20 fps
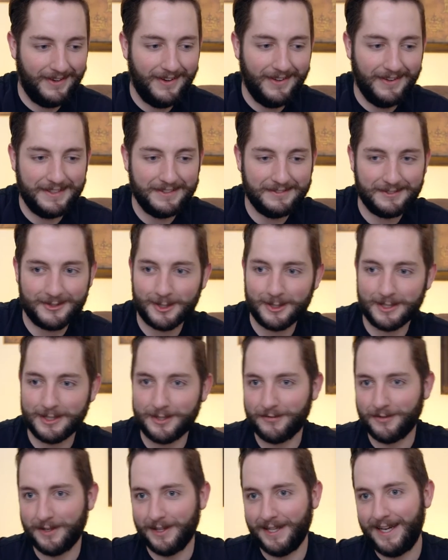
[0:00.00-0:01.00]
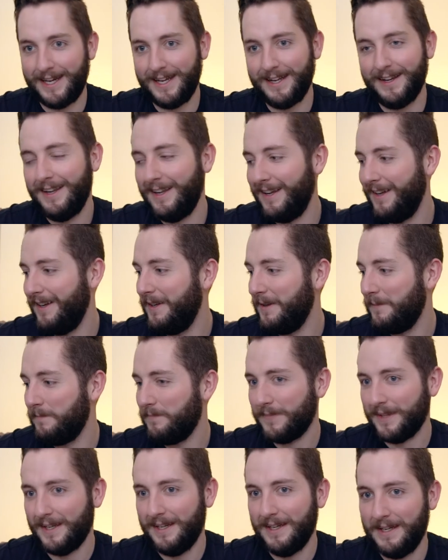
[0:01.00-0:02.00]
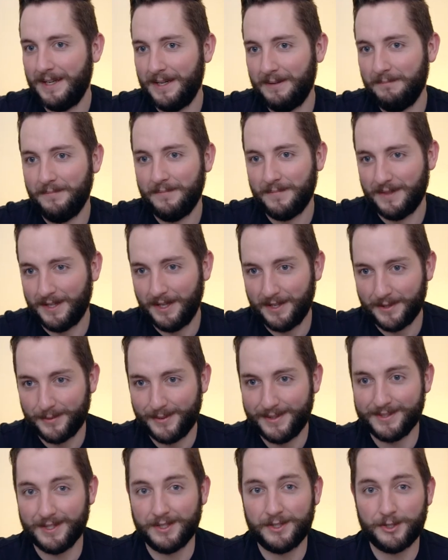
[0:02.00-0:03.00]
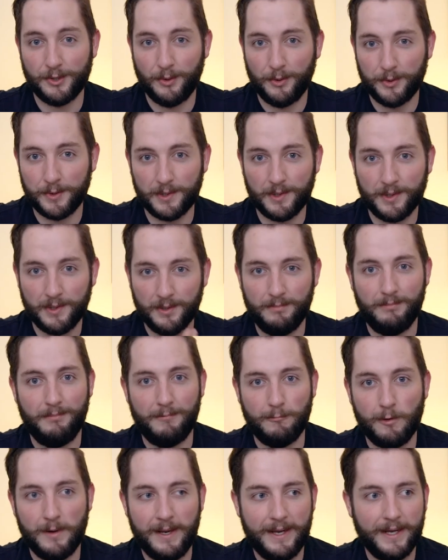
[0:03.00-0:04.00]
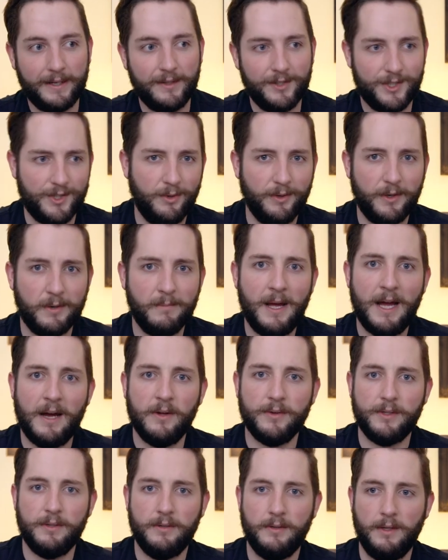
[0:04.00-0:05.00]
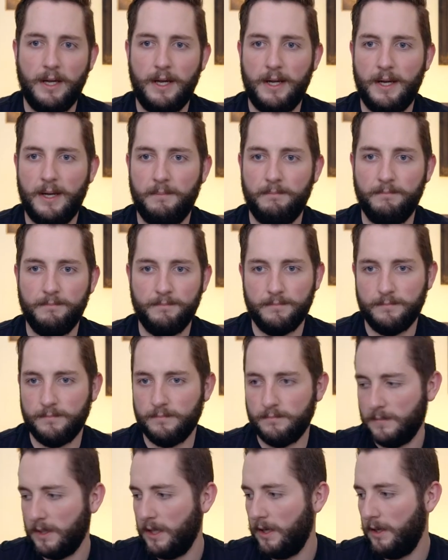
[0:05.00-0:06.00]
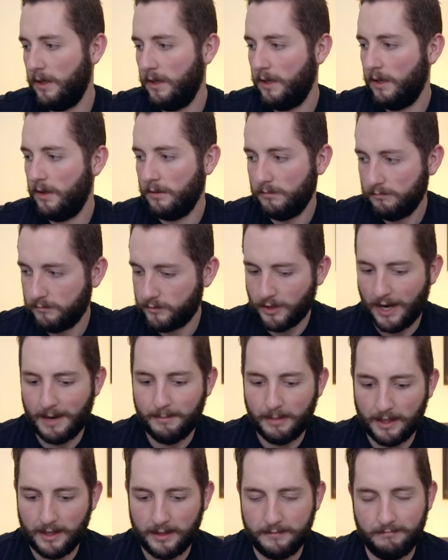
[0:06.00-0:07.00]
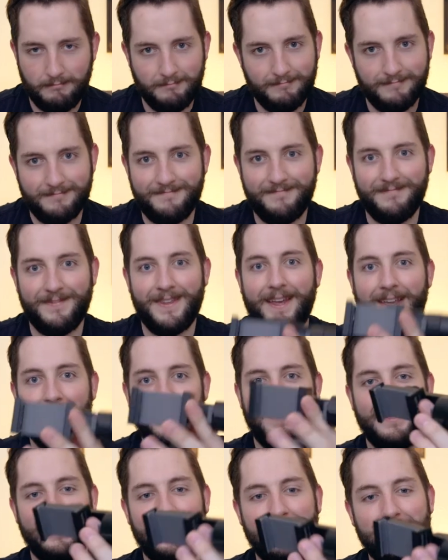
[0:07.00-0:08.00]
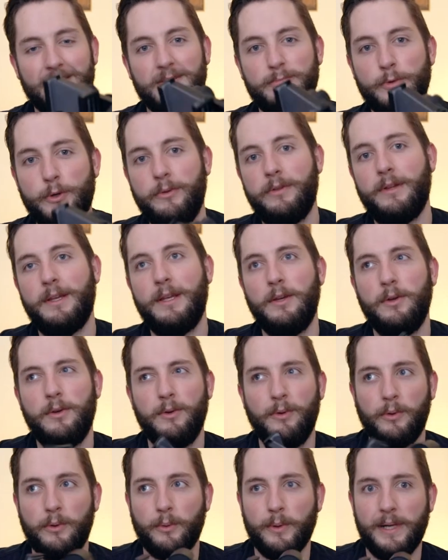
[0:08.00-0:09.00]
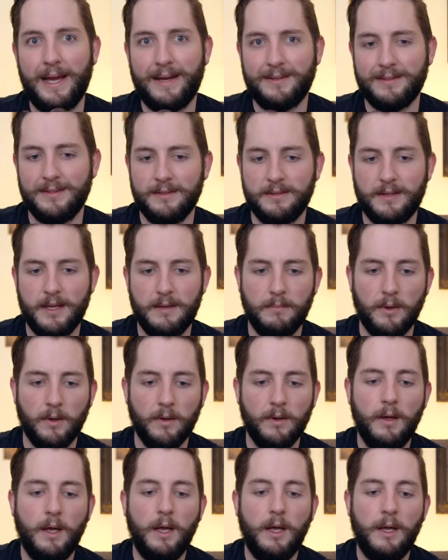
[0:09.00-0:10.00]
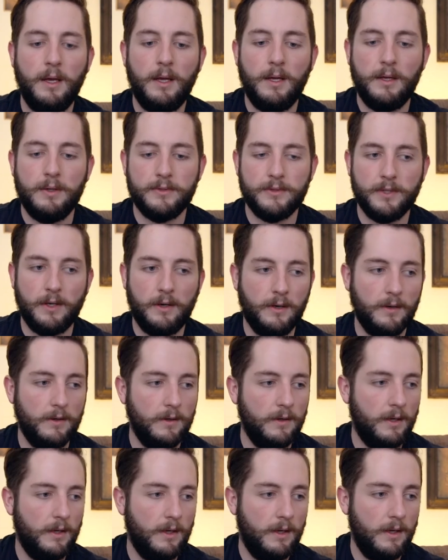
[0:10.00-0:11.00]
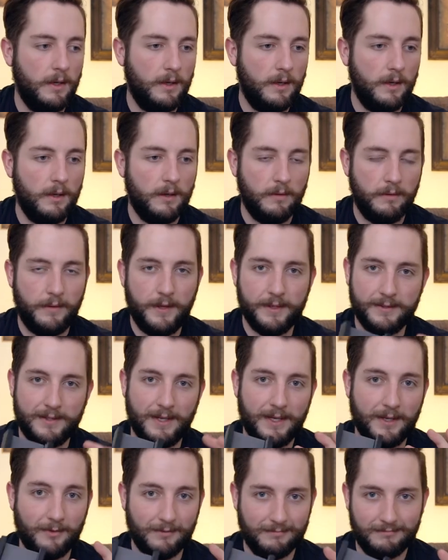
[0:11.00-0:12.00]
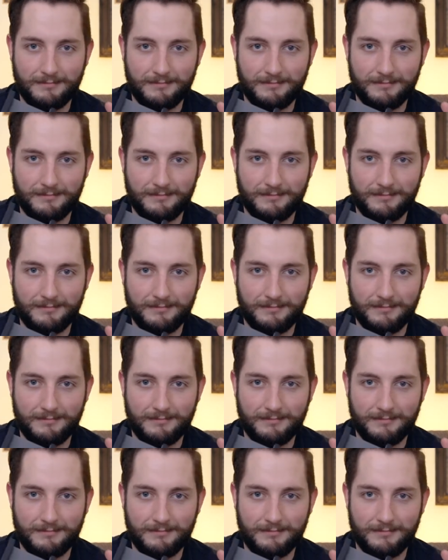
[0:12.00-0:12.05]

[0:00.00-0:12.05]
all I search for that. Um, the other one's a shoulder rig, shoulder mount, um, tripod, and smooth Q three axis gimbal. So this thing